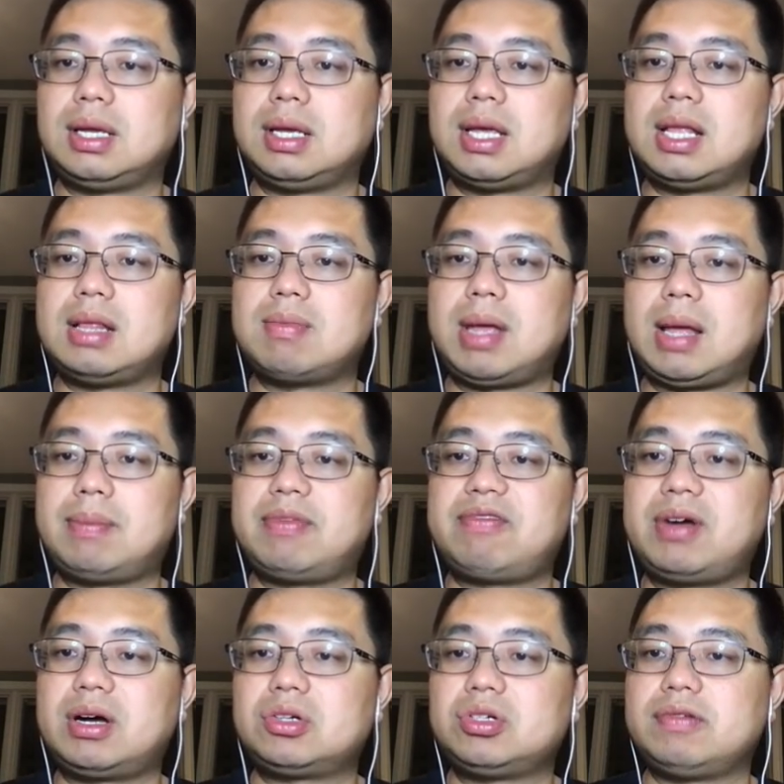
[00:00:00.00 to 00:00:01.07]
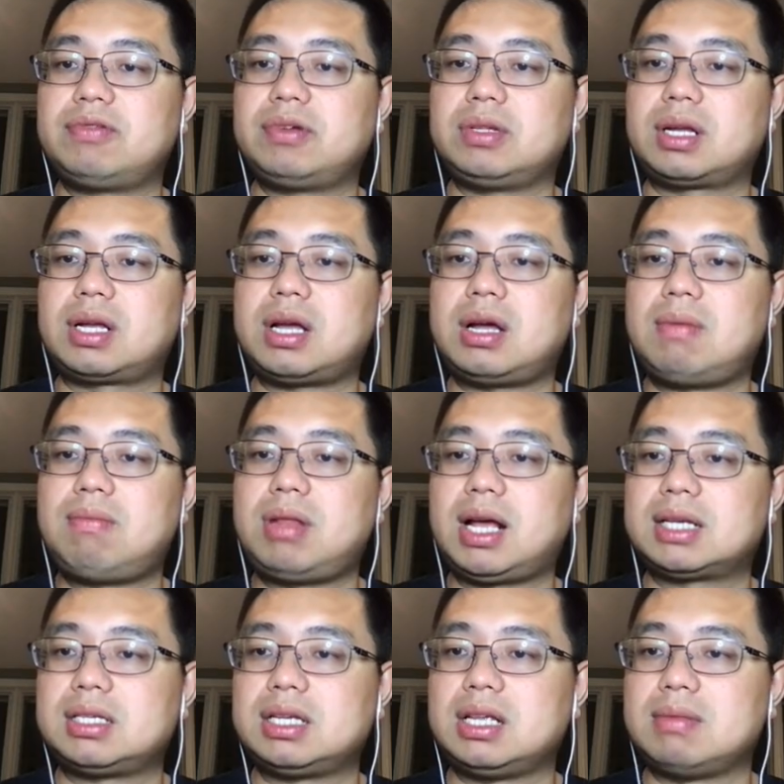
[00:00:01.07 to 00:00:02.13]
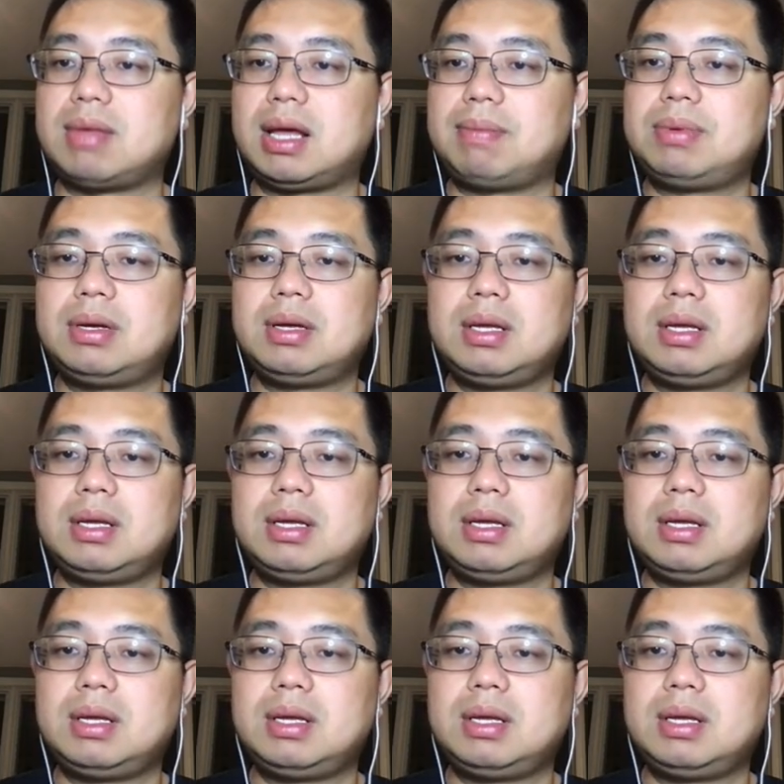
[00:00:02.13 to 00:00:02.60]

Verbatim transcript: heat map function from the complex heat map